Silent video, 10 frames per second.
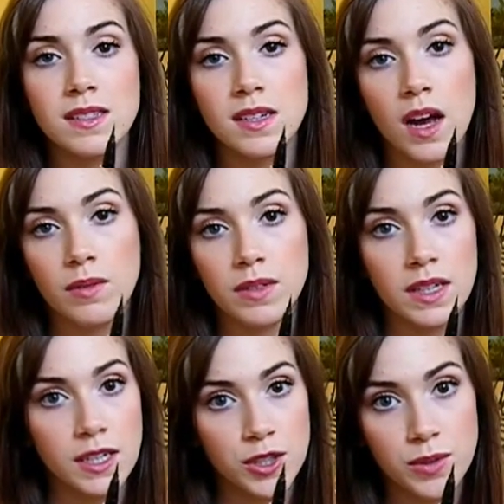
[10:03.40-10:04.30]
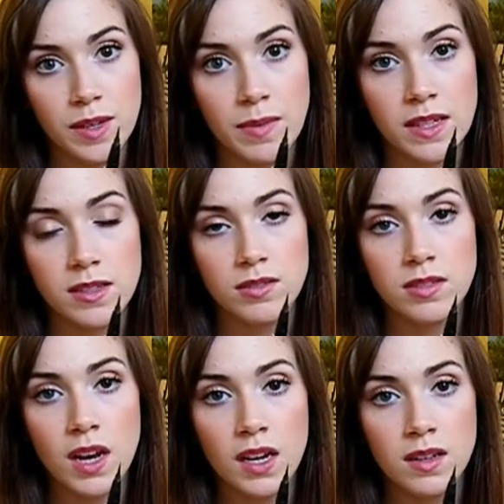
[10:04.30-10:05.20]
it's not really a treatment, so
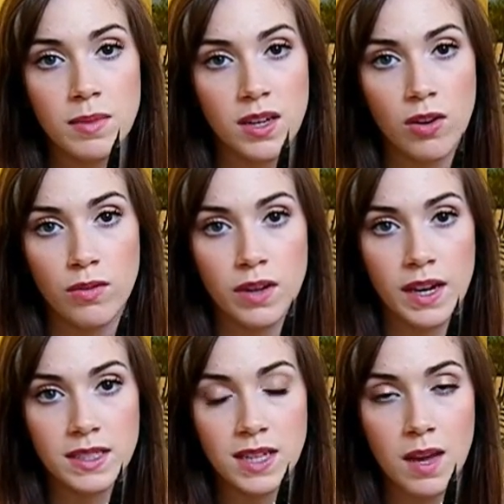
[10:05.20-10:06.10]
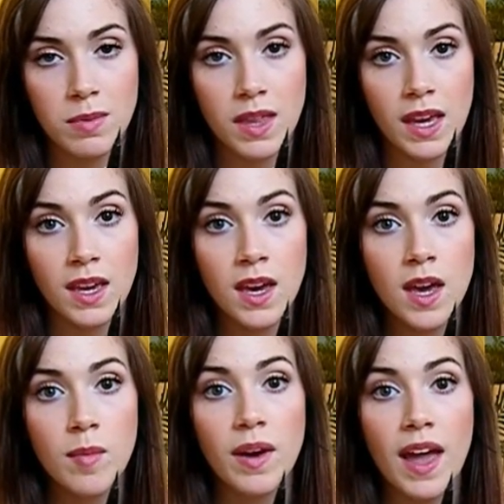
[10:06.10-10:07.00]
it's not going to be an overnight type thing,
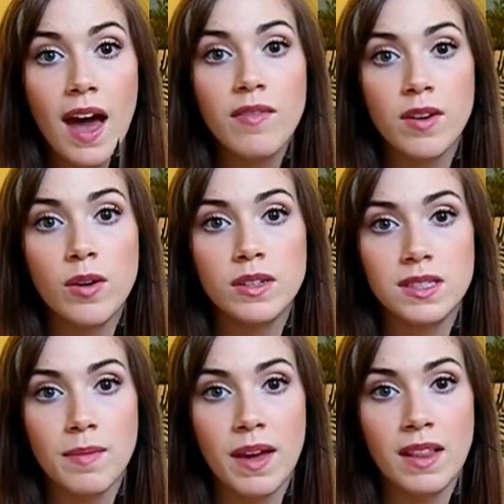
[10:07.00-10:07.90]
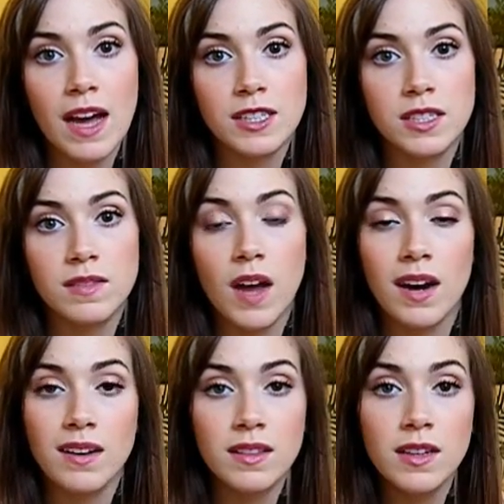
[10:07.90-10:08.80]
but I have noticed that my lashes have
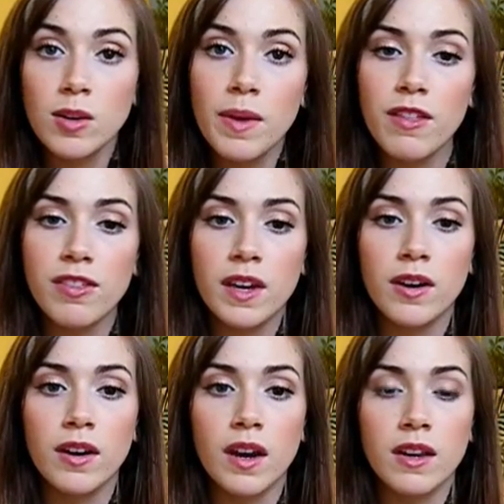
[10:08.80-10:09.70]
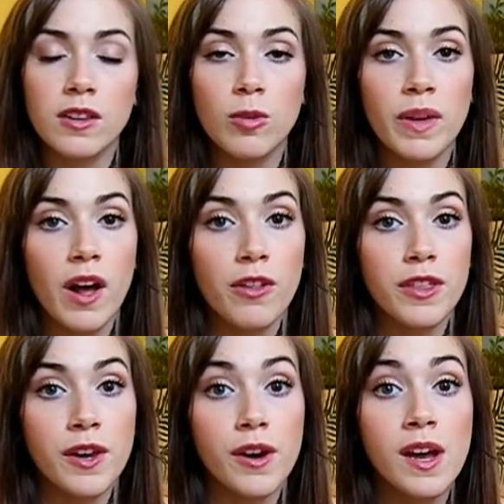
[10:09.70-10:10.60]
gotten a little bit thicker and a little bit
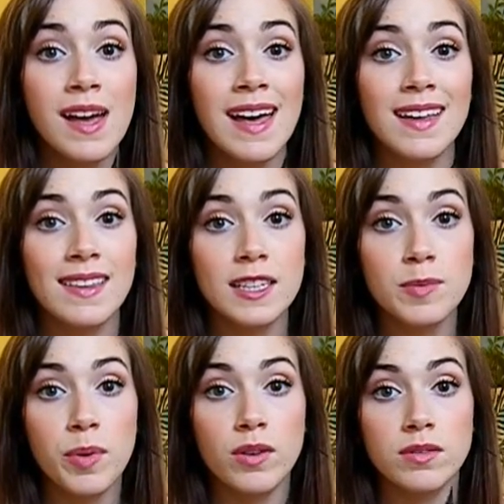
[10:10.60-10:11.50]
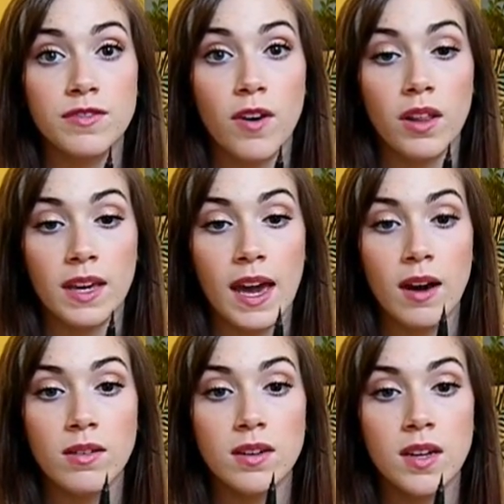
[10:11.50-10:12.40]
healthier and less prone to falling
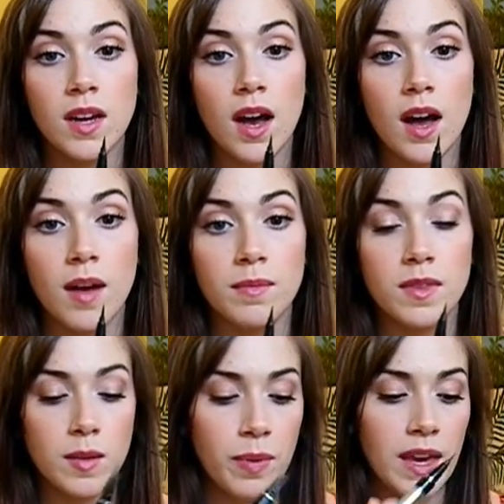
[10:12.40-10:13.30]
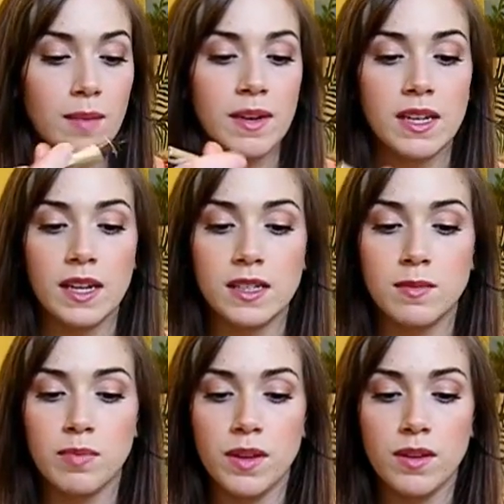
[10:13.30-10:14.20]
out. The pigment
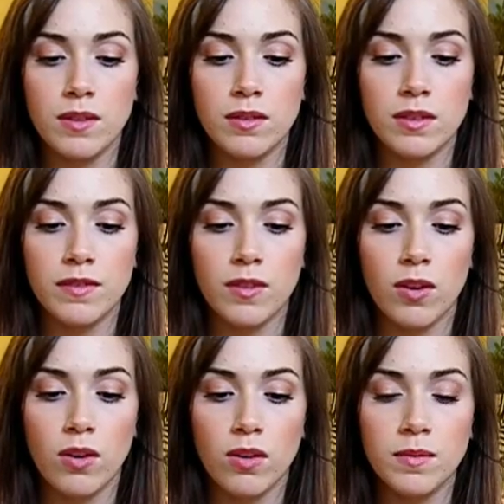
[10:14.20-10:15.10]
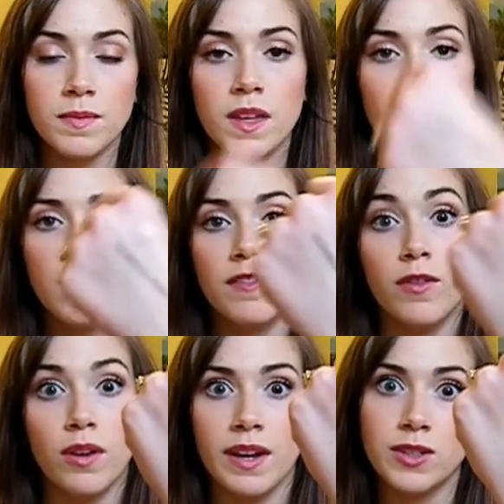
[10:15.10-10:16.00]
is beautiful
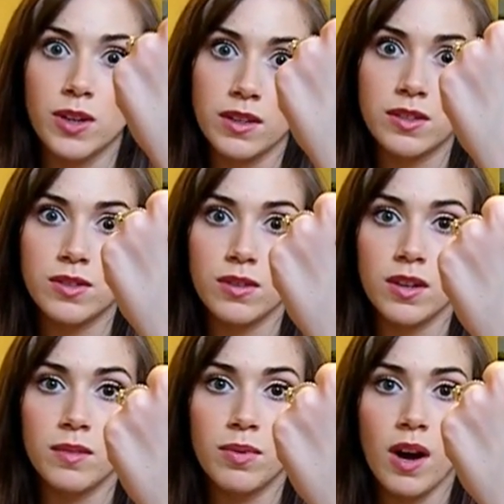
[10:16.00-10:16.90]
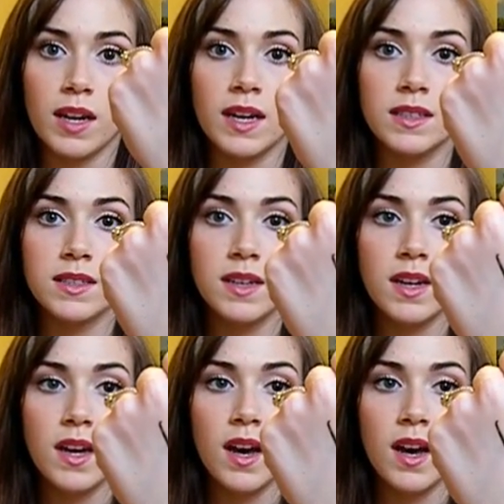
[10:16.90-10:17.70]
for a drugstore product.